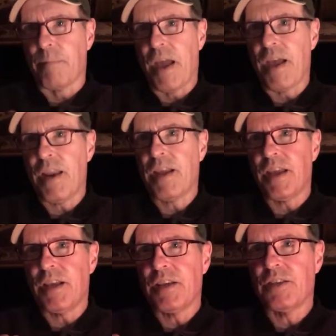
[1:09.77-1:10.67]
Panic
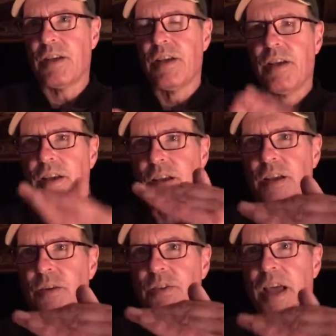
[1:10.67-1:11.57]
is
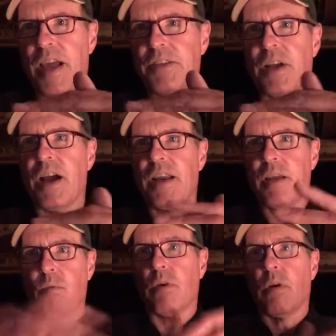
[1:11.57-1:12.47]
here's anxiety
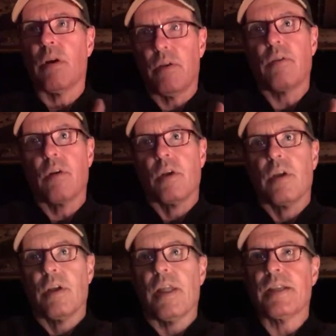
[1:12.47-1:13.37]
where you're
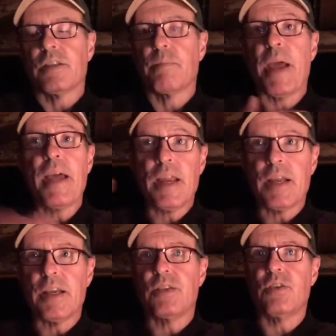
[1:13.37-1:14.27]
like this panic
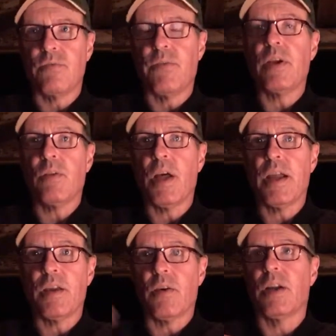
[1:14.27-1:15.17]
is you feel
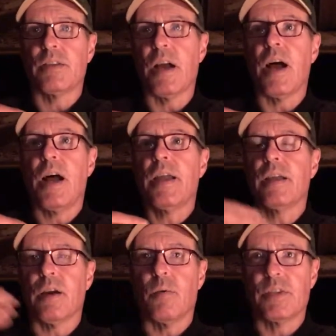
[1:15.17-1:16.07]
like you're going to die and
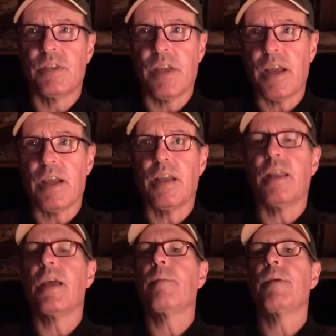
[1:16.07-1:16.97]
go insane, and
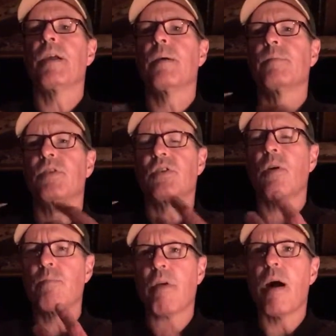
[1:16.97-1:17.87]
then it becomes
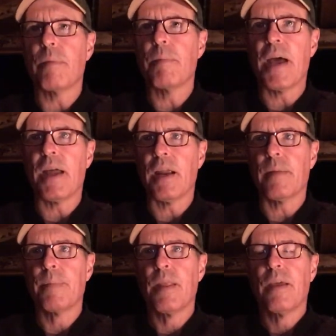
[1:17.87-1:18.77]
so problematic
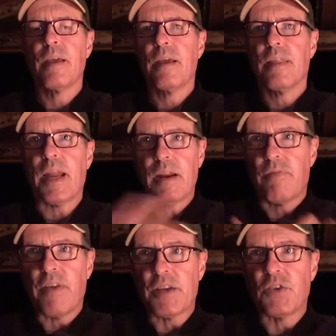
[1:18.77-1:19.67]
that it
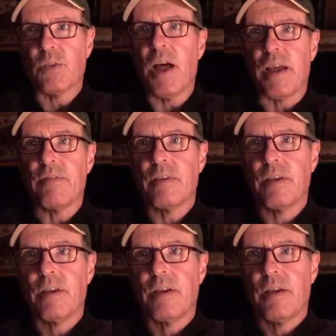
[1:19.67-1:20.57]
affects your life
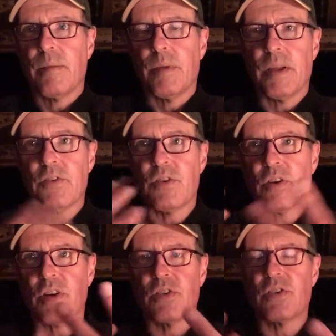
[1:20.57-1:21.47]
because your
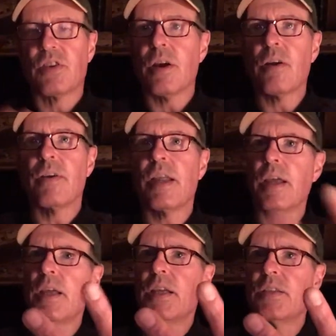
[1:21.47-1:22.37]
concern
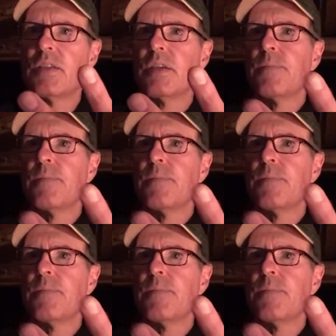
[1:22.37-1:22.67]
is